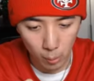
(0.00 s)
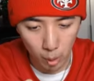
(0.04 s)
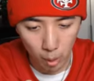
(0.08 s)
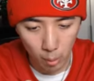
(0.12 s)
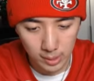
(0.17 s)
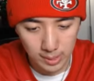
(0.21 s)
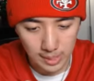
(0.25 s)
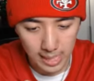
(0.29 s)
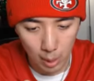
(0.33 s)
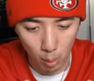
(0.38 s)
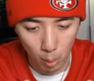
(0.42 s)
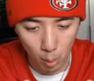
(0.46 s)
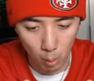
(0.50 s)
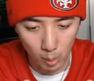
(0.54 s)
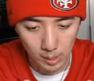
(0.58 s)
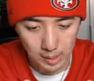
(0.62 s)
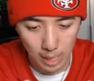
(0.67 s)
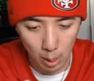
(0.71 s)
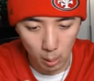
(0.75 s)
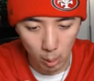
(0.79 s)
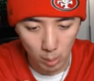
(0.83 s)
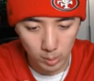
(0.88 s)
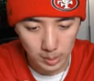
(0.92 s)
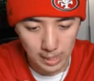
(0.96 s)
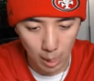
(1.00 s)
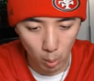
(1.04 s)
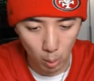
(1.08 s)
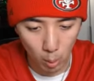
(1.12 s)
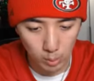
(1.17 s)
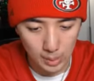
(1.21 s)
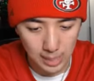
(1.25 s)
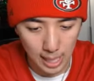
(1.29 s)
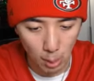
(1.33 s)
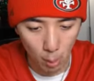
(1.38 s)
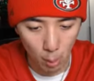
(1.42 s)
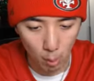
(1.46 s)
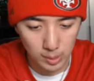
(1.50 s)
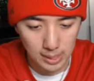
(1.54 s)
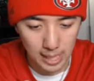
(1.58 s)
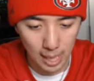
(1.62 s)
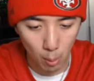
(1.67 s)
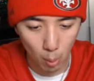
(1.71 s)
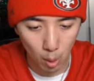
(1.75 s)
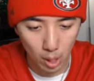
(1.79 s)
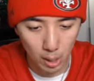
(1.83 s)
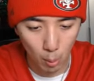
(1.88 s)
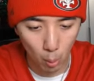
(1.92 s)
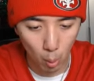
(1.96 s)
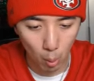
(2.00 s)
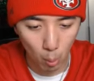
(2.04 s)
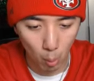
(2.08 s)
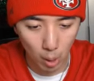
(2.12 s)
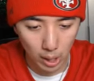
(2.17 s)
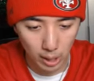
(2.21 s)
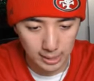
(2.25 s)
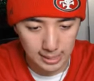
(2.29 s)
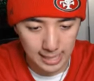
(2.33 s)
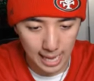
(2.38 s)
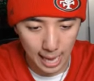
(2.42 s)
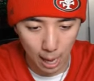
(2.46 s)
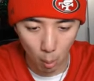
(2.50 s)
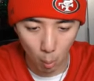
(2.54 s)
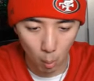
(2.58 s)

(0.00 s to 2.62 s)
What was that? What was that? What was that? What was that? What was that? What, what, what is that?